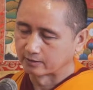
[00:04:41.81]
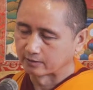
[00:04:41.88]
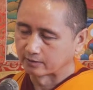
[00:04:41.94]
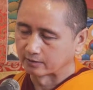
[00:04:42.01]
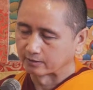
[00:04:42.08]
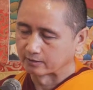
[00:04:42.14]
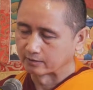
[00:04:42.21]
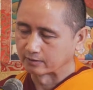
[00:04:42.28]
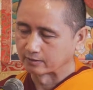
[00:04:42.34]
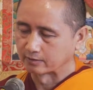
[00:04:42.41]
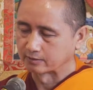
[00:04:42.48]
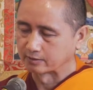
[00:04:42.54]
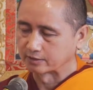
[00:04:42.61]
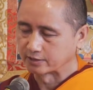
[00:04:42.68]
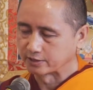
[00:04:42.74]
Uh,
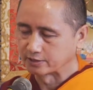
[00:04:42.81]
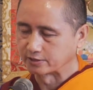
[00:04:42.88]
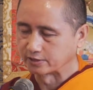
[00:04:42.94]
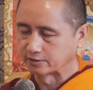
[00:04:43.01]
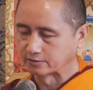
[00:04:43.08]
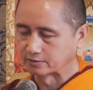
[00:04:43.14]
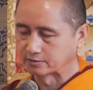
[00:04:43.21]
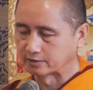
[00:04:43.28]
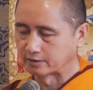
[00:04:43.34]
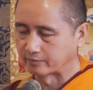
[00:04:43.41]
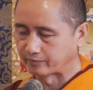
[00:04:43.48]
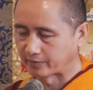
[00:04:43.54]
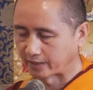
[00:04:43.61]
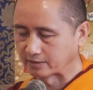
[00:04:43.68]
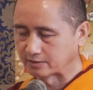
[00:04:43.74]
the teachings
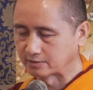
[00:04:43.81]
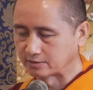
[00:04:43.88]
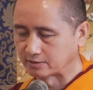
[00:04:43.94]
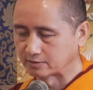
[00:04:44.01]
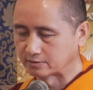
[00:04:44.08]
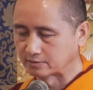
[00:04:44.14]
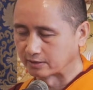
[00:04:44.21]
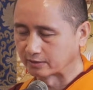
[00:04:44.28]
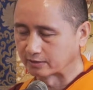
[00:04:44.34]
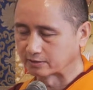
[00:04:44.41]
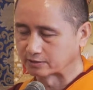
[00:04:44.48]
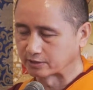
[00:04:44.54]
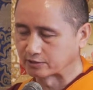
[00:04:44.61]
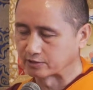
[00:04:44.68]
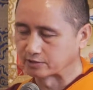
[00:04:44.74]
and practices, like
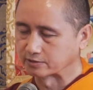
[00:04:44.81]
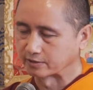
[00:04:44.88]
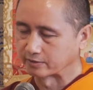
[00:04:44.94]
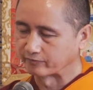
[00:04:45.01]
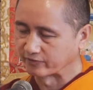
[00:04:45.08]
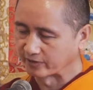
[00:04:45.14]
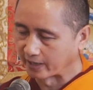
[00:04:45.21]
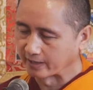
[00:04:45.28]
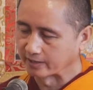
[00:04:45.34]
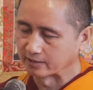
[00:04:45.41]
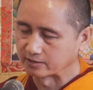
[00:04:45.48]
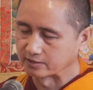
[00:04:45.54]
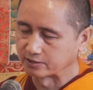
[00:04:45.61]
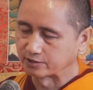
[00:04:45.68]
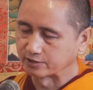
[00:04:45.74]
such as the
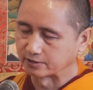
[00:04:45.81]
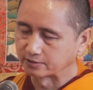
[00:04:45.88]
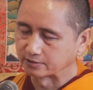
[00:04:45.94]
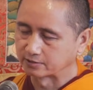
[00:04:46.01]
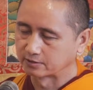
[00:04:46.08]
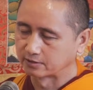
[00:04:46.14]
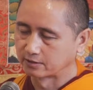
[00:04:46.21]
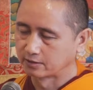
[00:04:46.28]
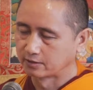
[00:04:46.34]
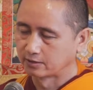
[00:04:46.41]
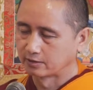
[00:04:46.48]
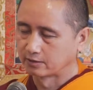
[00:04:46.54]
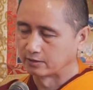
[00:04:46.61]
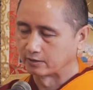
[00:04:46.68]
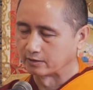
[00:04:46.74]
Vinaya teachings,
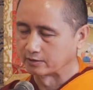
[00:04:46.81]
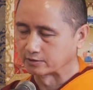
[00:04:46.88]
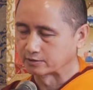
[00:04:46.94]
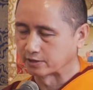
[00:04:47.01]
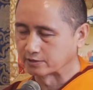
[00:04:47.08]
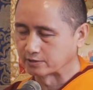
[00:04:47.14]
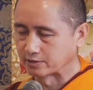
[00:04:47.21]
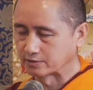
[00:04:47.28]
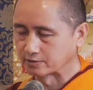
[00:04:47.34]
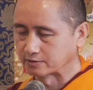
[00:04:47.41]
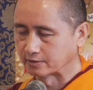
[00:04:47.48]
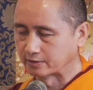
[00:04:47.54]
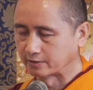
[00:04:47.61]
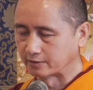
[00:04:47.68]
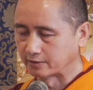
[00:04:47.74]
uh, such as
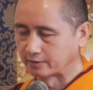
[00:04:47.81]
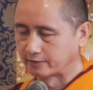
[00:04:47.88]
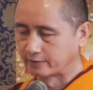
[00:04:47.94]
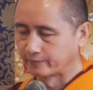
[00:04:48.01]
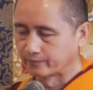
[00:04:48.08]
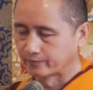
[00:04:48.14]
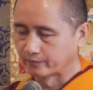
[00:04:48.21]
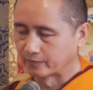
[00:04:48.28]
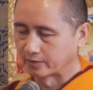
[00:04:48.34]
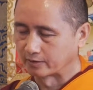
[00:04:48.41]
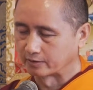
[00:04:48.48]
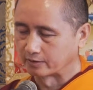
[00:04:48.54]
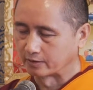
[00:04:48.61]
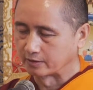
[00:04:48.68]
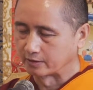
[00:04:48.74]
the uh,
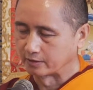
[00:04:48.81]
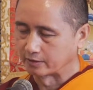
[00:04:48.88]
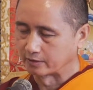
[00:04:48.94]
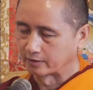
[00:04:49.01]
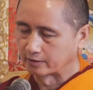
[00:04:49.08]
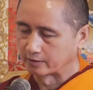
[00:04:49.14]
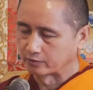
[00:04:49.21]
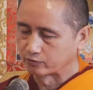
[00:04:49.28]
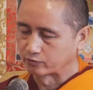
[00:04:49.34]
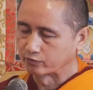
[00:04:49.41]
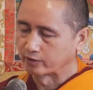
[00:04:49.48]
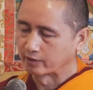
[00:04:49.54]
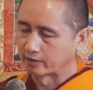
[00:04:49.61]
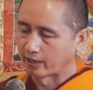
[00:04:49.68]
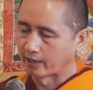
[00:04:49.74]
the uh,
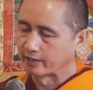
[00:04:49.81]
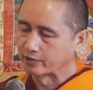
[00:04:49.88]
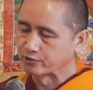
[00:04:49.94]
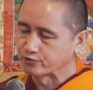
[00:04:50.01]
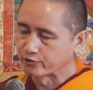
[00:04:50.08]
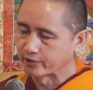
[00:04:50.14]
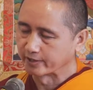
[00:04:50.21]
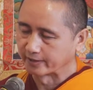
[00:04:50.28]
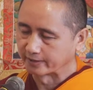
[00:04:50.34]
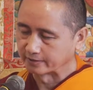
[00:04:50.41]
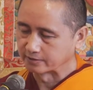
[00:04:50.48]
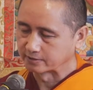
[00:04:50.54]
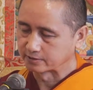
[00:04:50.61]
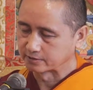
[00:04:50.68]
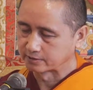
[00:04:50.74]
three higher
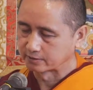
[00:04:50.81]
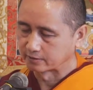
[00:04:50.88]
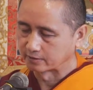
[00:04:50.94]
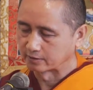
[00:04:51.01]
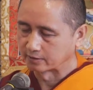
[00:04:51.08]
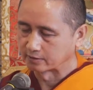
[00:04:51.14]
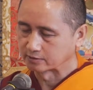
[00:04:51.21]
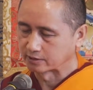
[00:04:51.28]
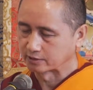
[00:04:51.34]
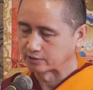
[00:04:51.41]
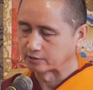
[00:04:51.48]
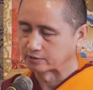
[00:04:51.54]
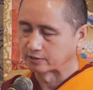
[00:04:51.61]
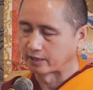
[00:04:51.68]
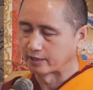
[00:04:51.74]
trainings, uh, such
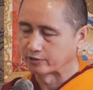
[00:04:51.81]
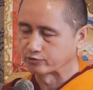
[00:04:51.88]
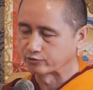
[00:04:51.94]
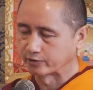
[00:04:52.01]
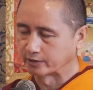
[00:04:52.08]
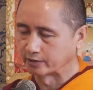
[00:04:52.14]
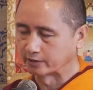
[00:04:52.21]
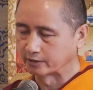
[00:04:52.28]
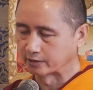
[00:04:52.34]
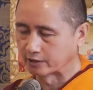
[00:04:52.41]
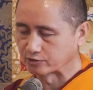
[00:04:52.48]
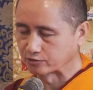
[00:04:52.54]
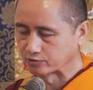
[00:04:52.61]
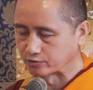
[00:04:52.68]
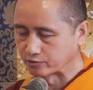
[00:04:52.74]
as higher training in
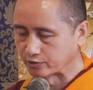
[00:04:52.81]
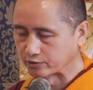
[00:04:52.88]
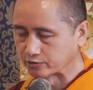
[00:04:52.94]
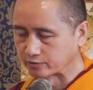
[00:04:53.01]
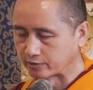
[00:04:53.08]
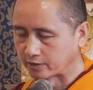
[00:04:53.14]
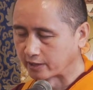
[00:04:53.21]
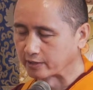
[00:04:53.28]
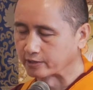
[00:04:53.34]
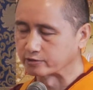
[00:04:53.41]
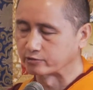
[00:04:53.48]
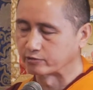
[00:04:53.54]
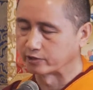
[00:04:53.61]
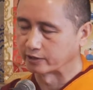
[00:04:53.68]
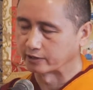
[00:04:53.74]
concentration, higher
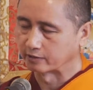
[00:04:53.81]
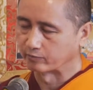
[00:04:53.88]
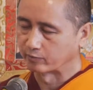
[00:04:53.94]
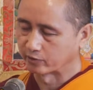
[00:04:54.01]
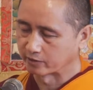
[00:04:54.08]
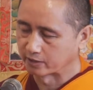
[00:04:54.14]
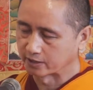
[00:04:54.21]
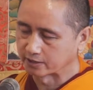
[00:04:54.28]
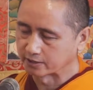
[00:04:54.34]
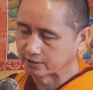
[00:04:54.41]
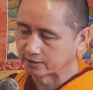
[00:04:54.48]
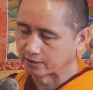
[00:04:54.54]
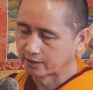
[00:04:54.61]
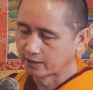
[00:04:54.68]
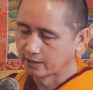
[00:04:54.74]
training in
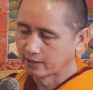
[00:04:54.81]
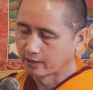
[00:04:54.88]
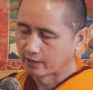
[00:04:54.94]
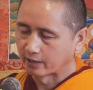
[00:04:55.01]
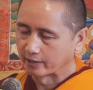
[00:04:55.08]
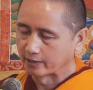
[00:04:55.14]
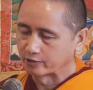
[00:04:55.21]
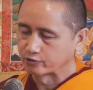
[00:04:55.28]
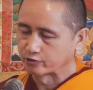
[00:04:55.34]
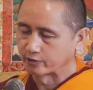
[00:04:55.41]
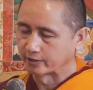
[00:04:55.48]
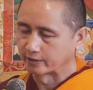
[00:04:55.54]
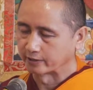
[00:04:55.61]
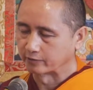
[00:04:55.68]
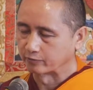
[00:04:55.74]
morality, higher
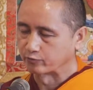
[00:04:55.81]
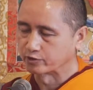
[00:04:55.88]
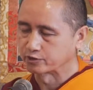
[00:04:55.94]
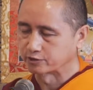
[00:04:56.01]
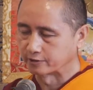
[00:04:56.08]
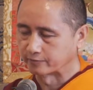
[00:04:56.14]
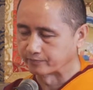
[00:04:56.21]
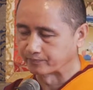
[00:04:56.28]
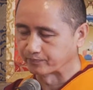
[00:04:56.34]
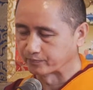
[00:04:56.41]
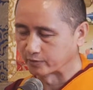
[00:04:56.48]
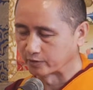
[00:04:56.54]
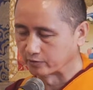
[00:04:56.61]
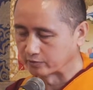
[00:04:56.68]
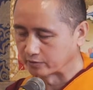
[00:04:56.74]
training in wisdom.
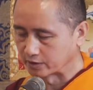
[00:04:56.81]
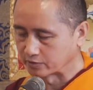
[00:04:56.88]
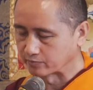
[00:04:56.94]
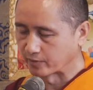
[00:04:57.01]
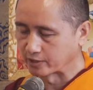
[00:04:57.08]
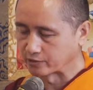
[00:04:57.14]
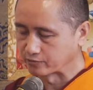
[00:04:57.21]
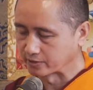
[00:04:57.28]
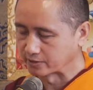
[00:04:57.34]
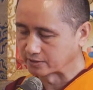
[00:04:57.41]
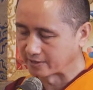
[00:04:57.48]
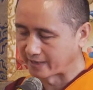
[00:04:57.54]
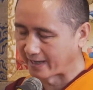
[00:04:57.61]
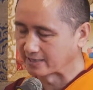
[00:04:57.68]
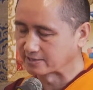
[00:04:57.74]
You know, this mantra is
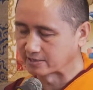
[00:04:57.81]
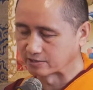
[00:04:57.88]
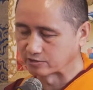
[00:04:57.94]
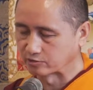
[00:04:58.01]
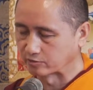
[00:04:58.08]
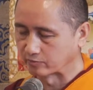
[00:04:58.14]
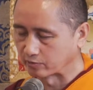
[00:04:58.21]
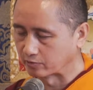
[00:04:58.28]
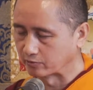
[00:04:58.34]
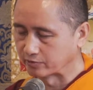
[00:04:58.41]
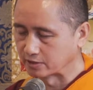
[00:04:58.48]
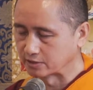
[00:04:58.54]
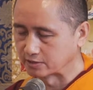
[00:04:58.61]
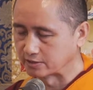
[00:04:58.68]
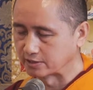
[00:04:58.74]
the essence of all
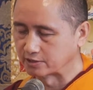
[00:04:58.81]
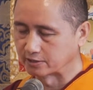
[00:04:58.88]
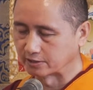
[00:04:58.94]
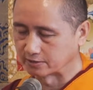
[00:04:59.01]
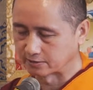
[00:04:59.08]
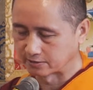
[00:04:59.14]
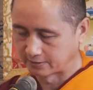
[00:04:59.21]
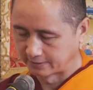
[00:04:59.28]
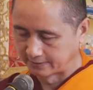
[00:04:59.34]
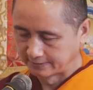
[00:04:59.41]
these teachings.